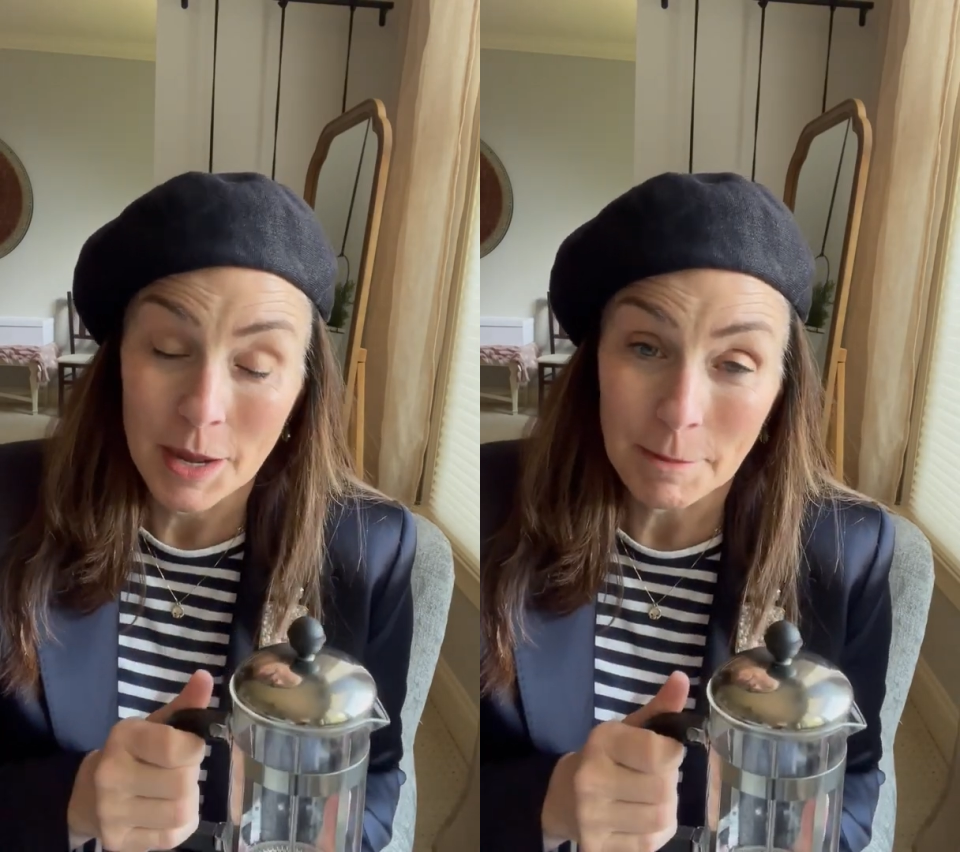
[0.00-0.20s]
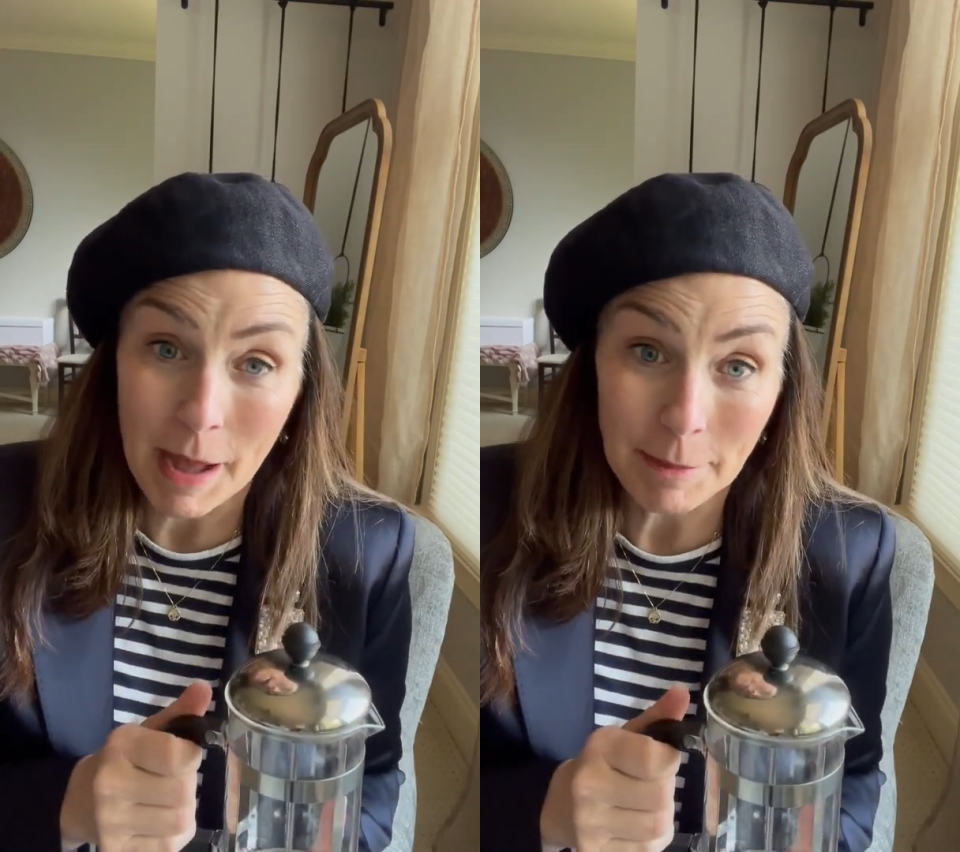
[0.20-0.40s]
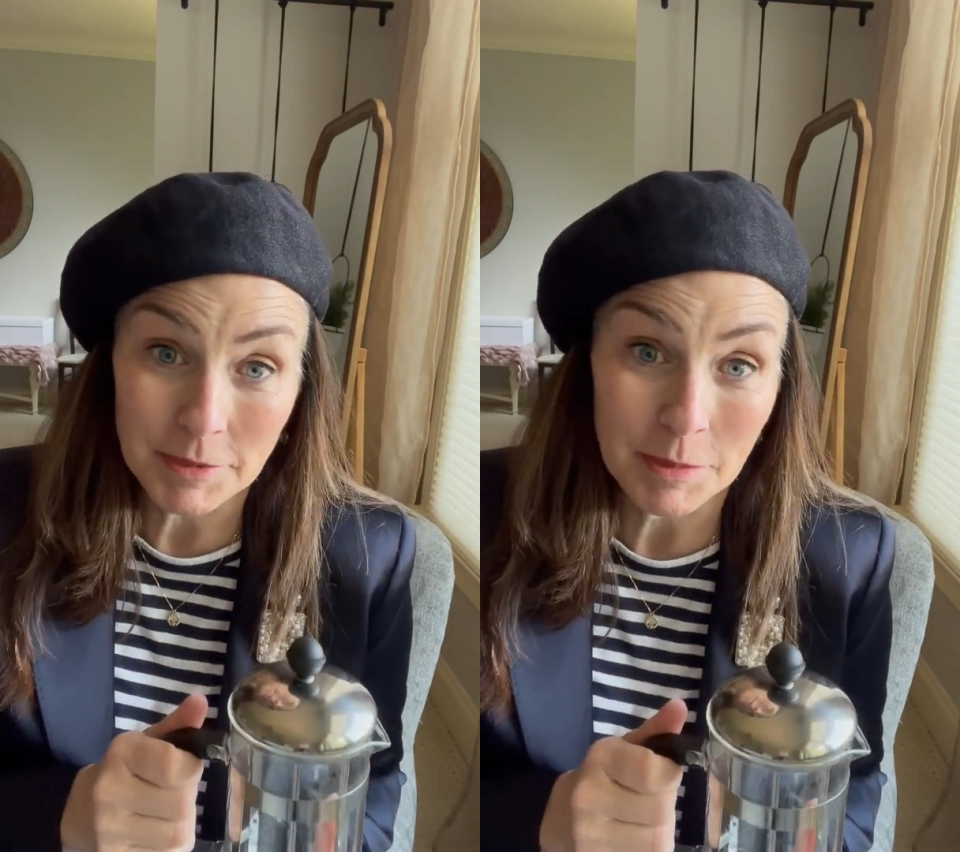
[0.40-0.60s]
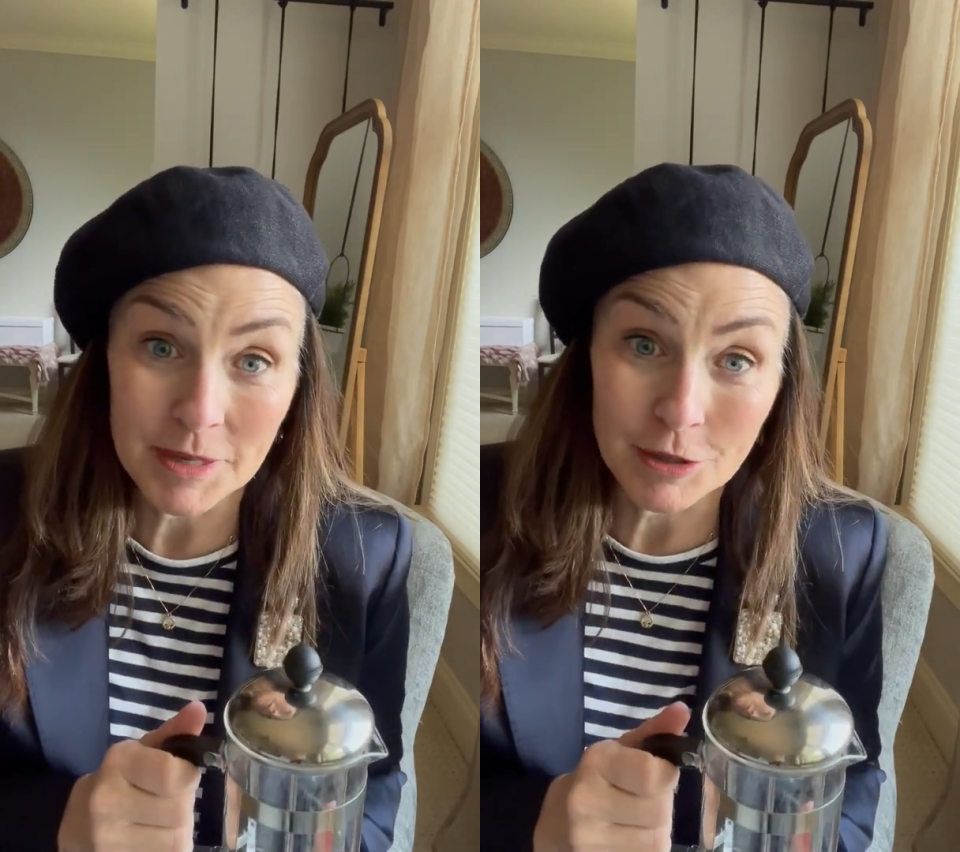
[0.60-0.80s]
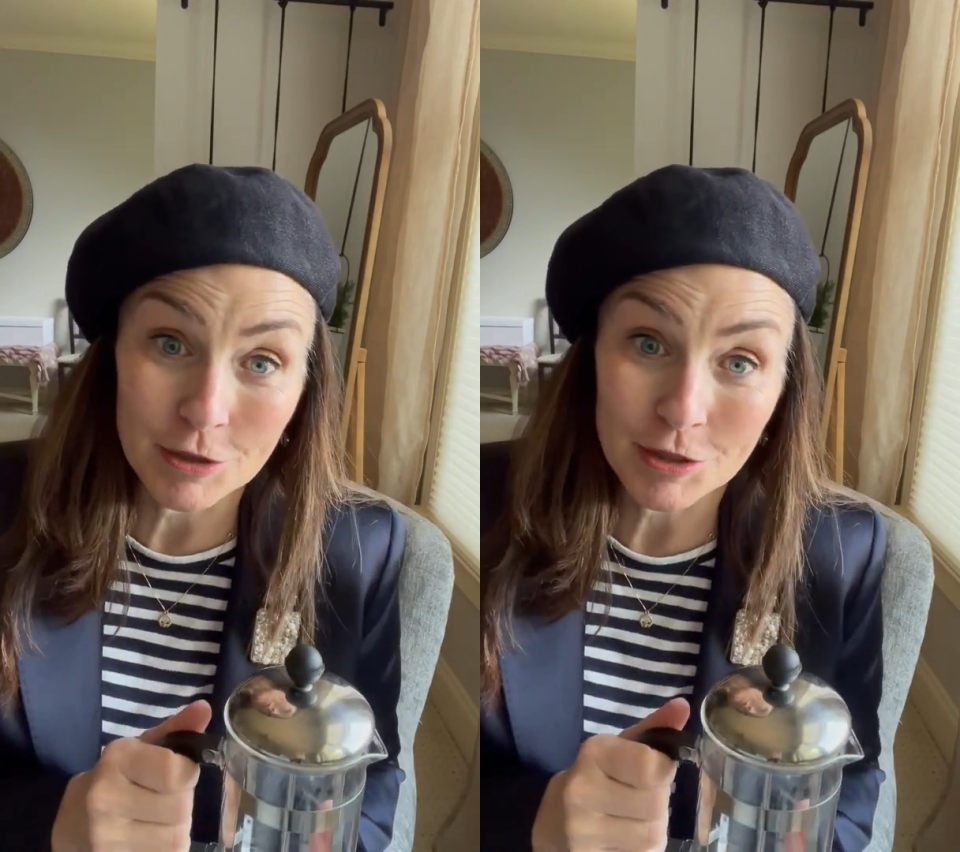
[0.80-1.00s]
pop them
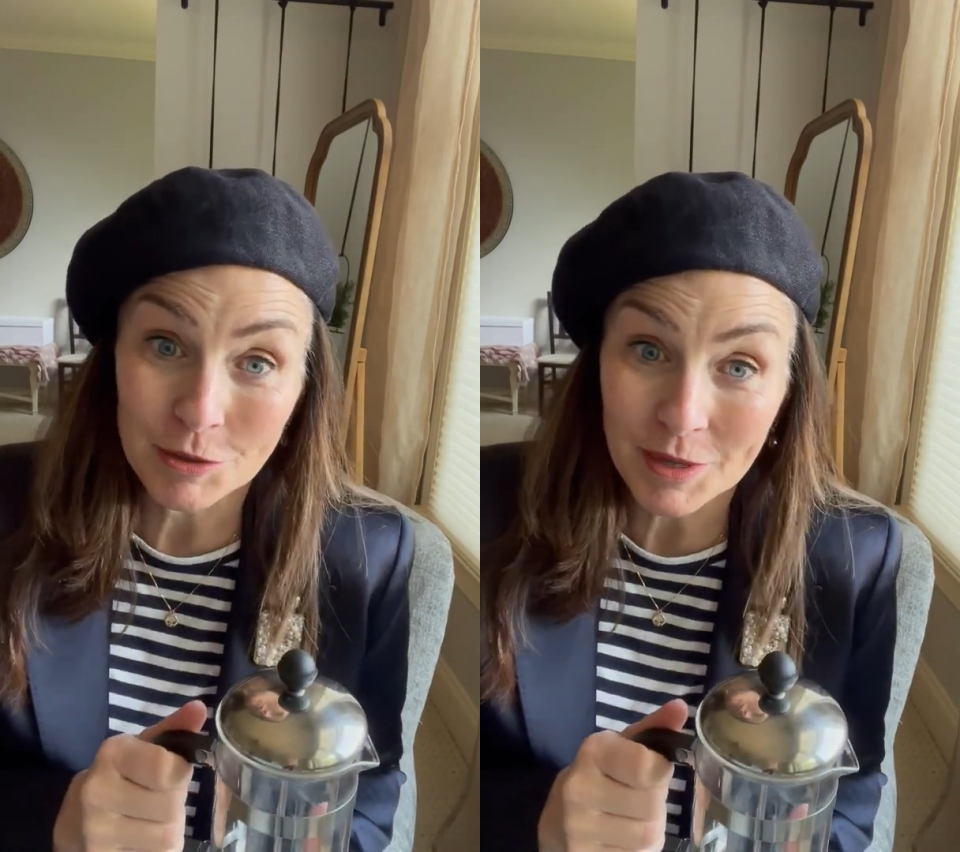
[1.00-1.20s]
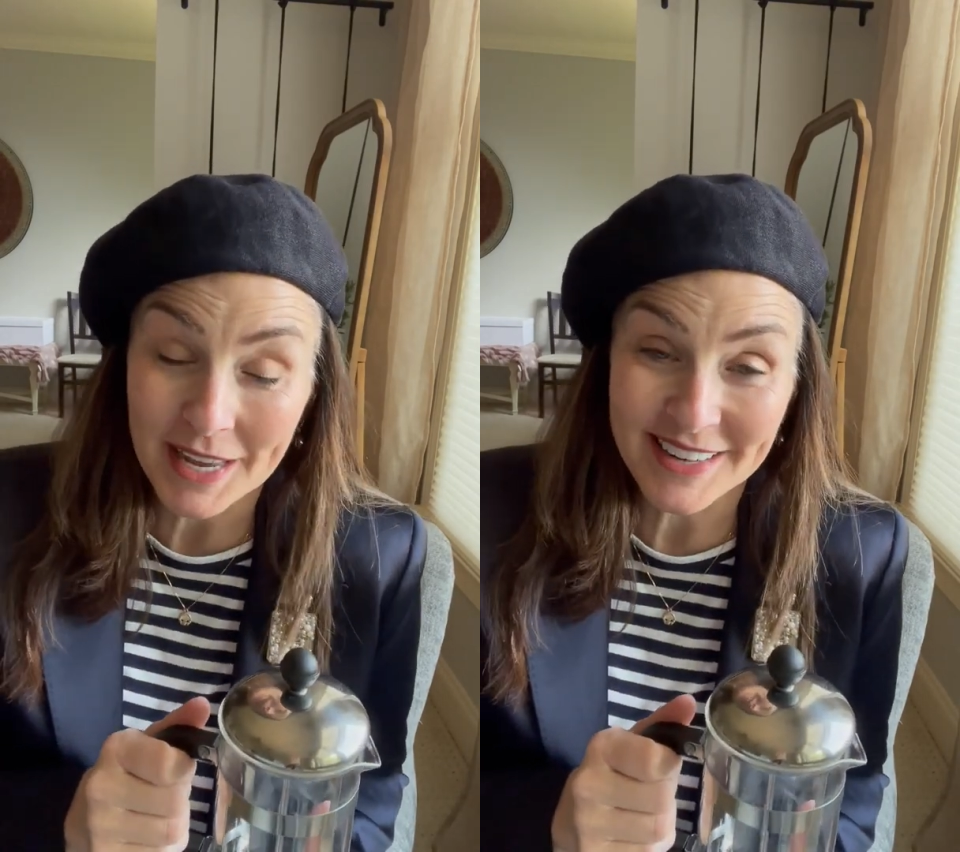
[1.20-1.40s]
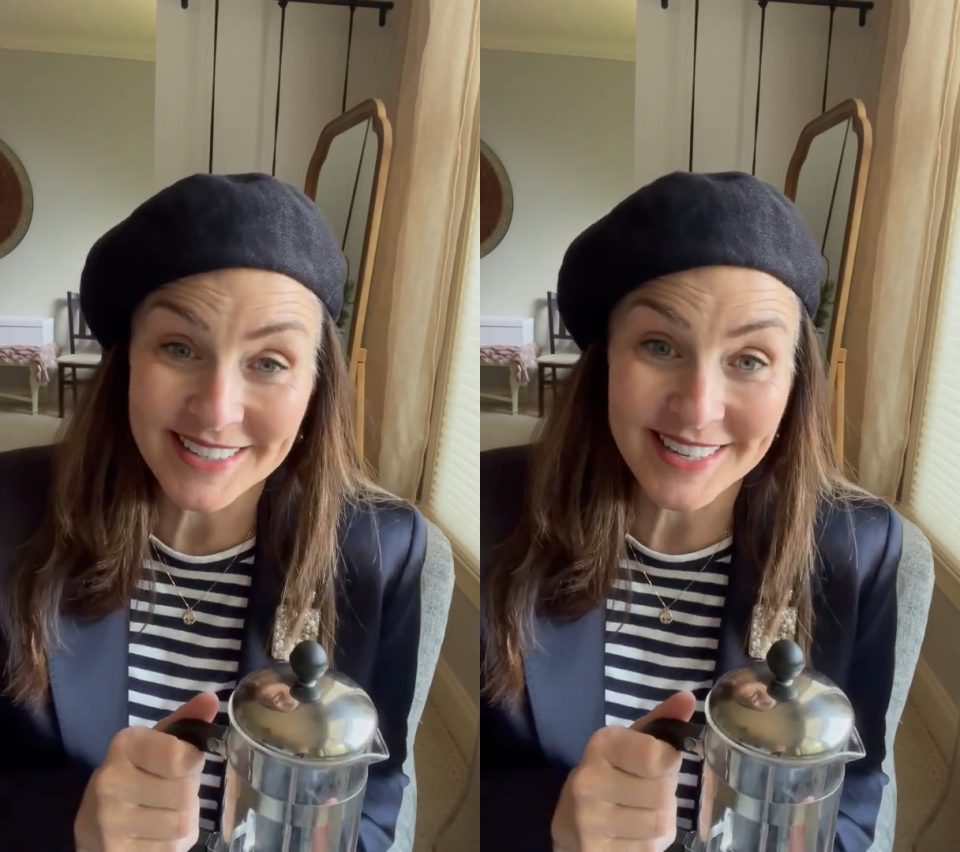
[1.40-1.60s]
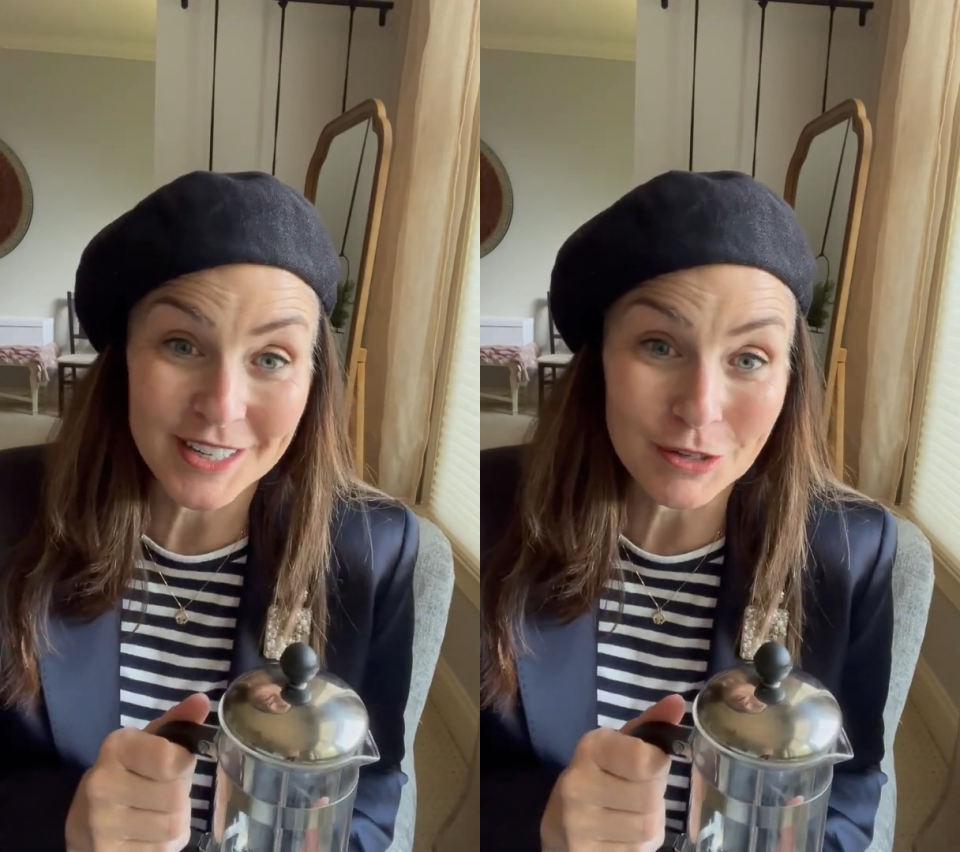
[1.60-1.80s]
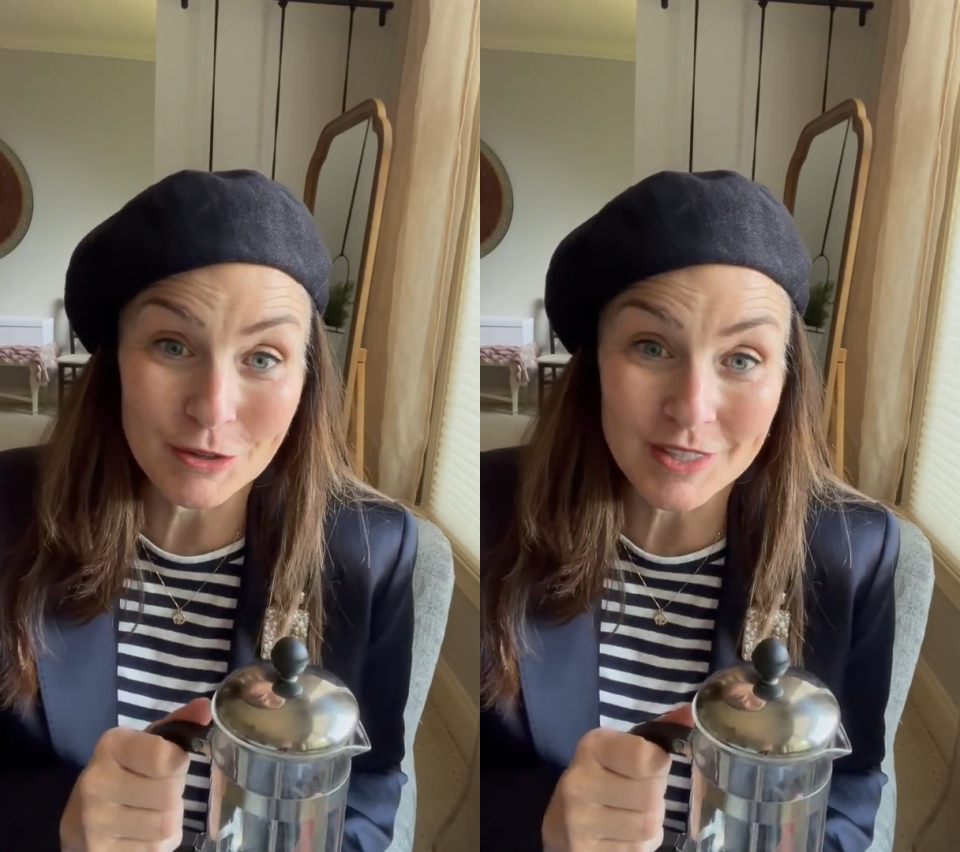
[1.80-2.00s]
in your suitcase
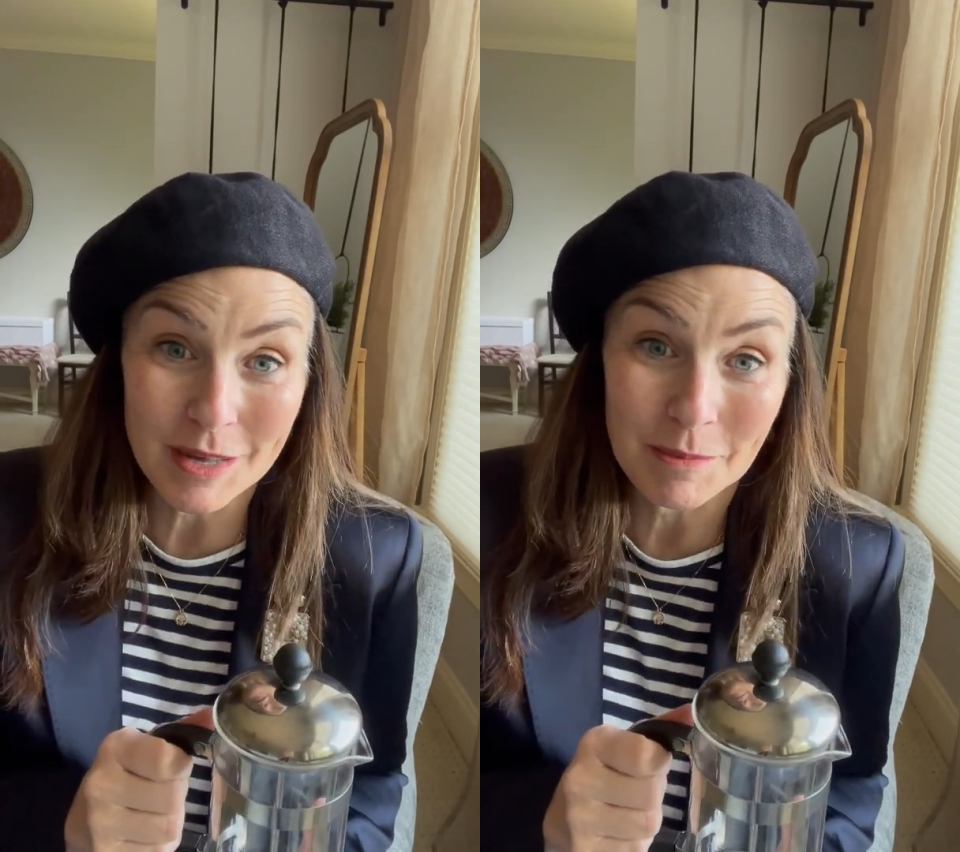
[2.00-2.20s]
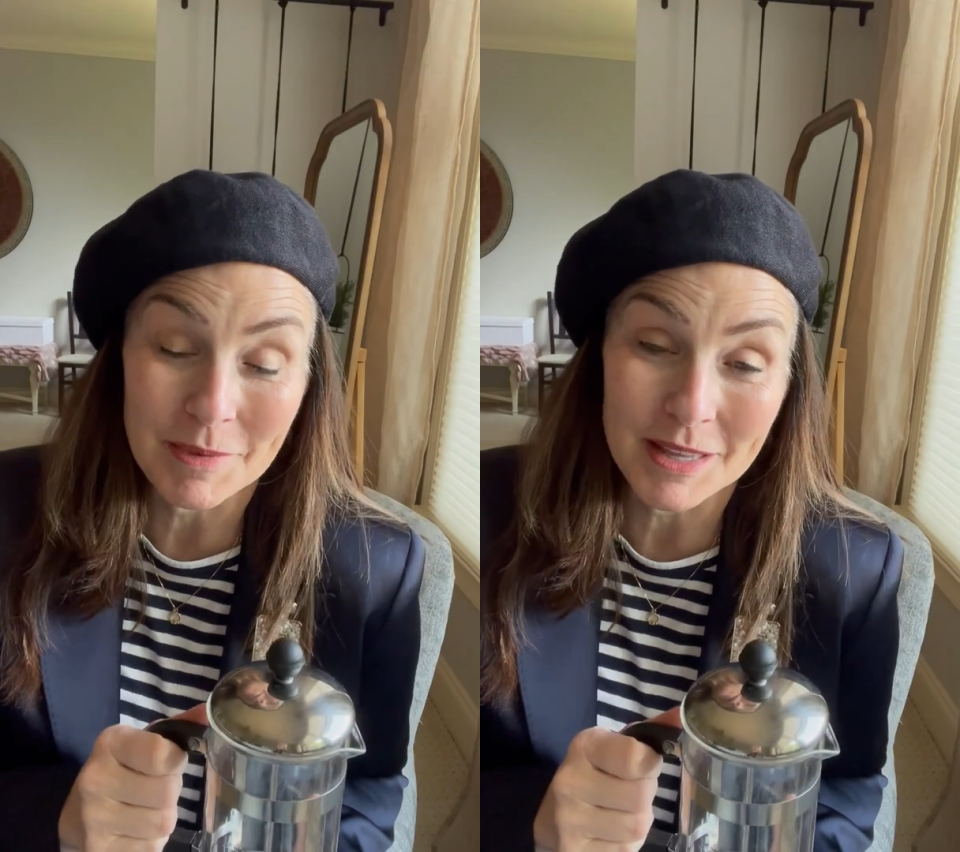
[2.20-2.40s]
and use them